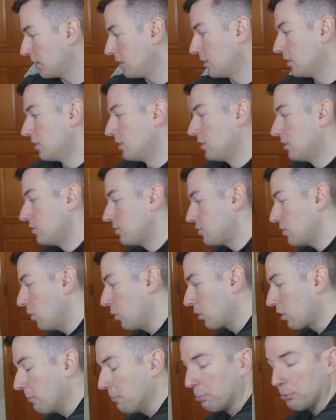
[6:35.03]
So
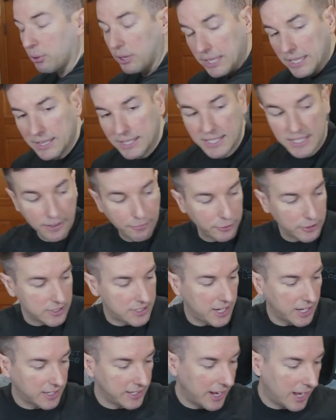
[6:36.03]
completely different
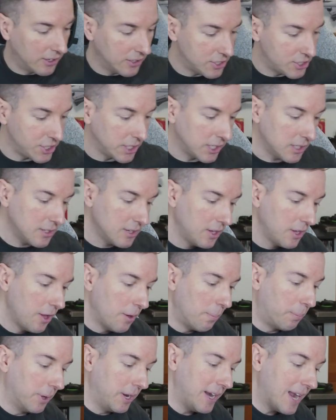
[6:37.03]
technology,
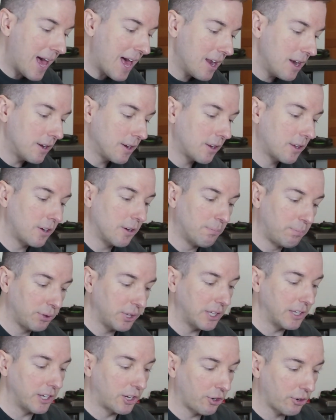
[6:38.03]
but not completely
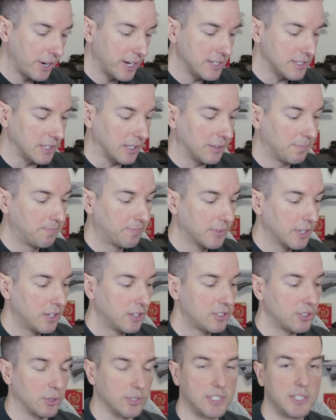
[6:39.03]
crazy. So
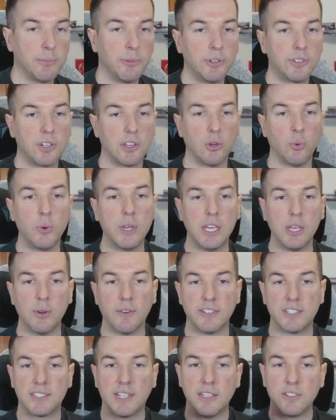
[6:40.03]
similar to the Wii, you have a
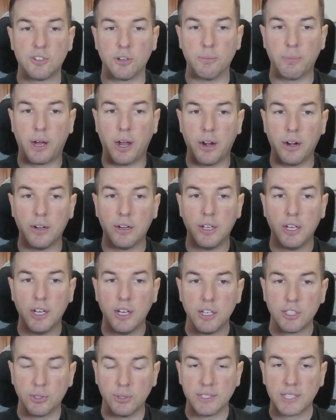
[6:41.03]
sensor bar. So
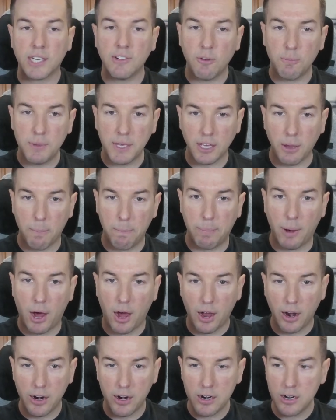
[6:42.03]
instead of it being a
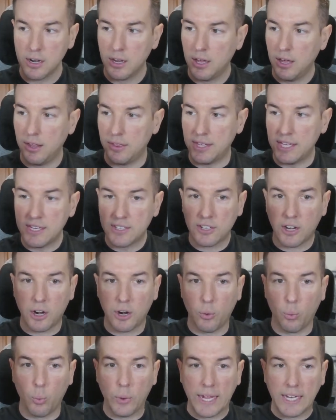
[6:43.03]
bar, these are
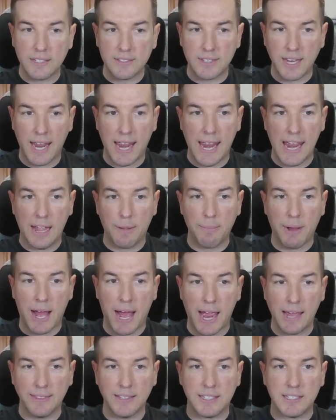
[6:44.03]
weights to hang
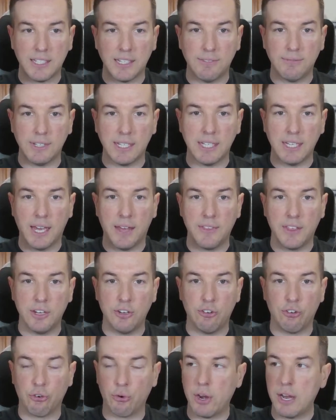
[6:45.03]
behind the TV and then
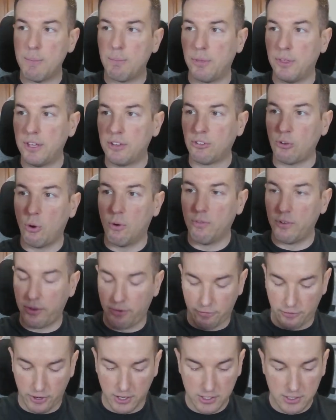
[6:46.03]
drape this over the
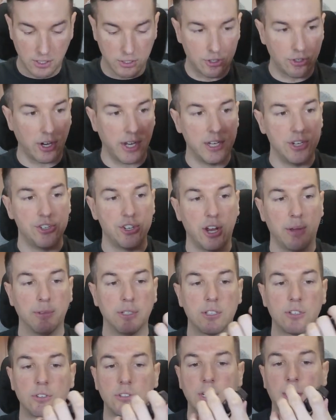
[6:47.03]
front. I'll try and
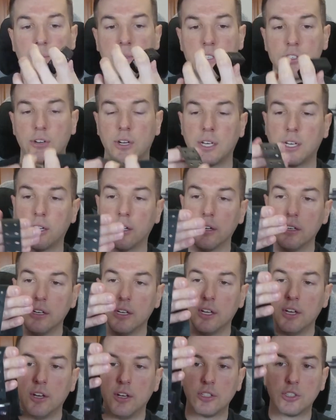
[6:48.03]
demonstrate here.
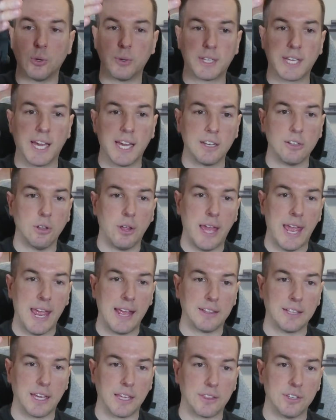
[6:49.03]
So it would kind of hang
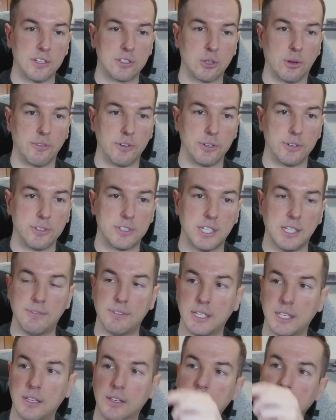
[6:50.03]
like this over your TV,
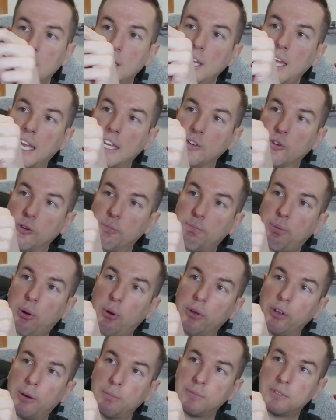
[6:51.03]
and you would pull it
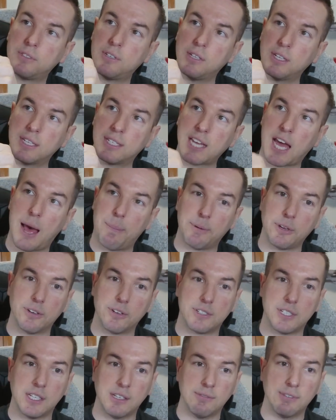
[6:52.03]
up to the top of your
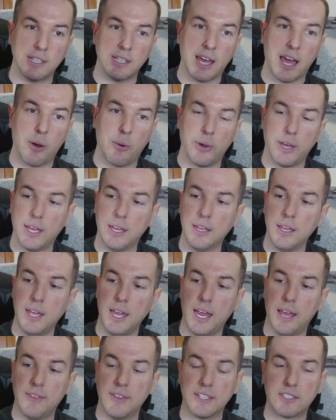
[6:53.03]
TV that way. And
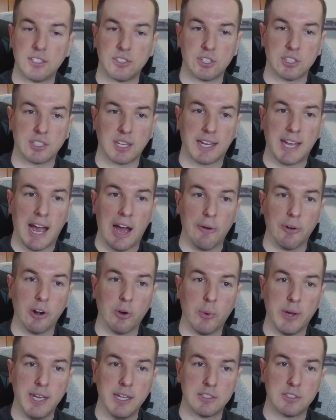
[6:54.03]
this is just a
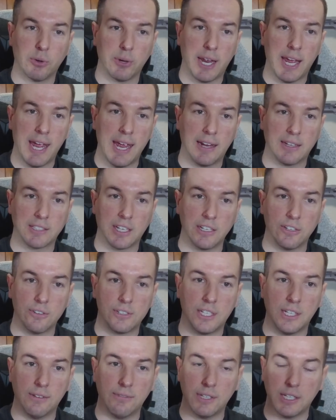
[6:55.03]
counterweight, so it hangs on your
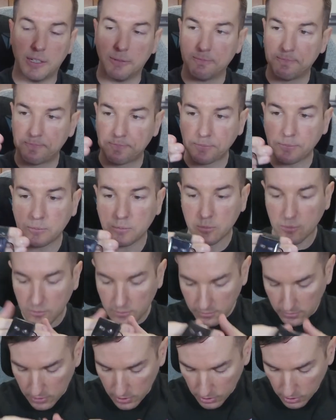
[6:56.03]
TV.
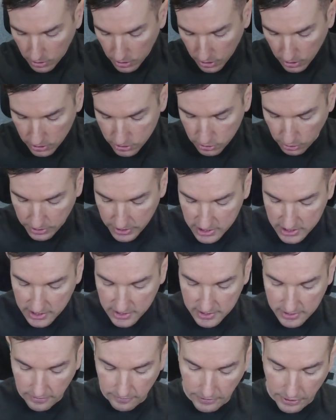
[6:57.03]
So this is
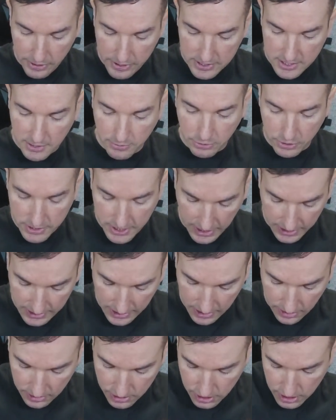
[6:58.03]
very similar
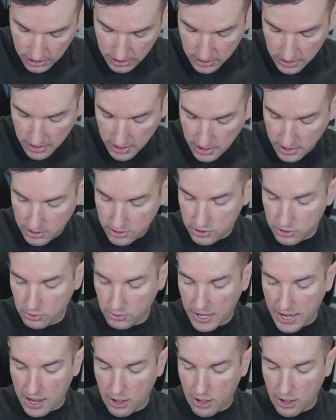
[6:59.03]
technology to how the